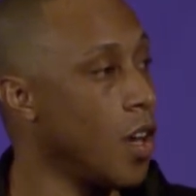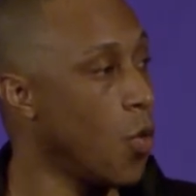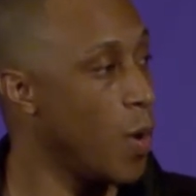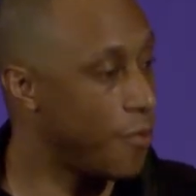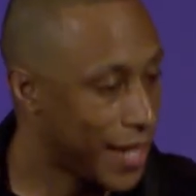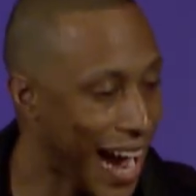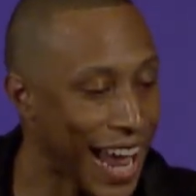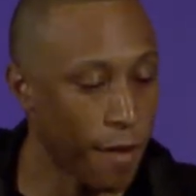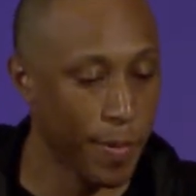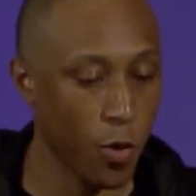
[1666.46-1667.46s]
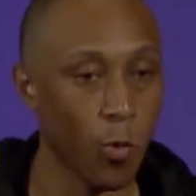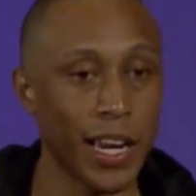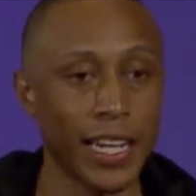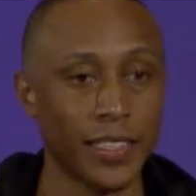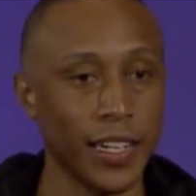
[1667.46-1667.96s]
we've got to be
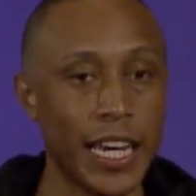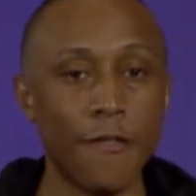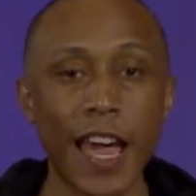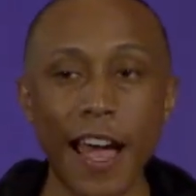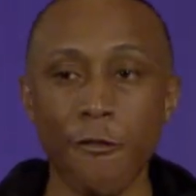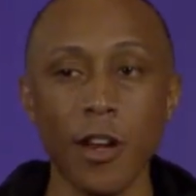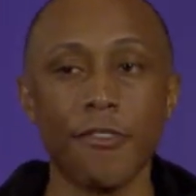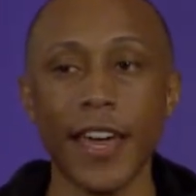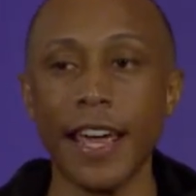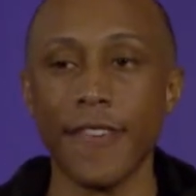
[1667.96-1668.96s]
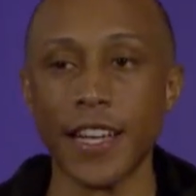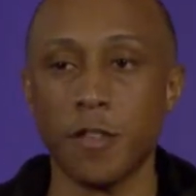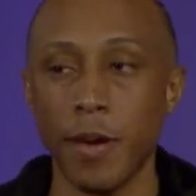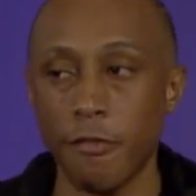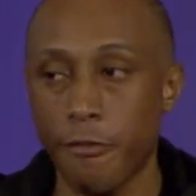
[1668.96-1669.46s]
willing to leave everything that's
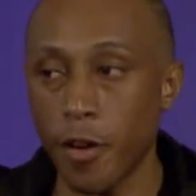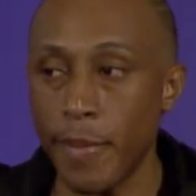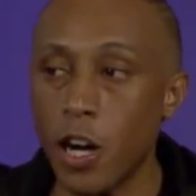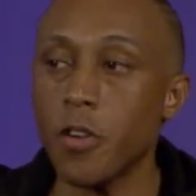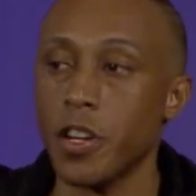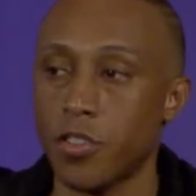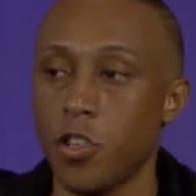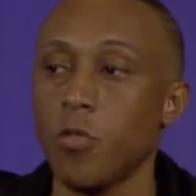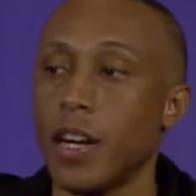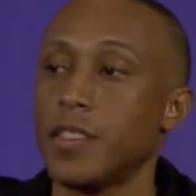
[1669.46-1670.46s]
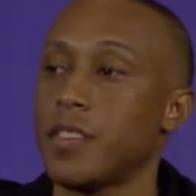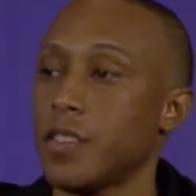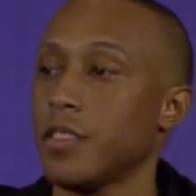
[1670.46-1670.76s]
been familiar to us,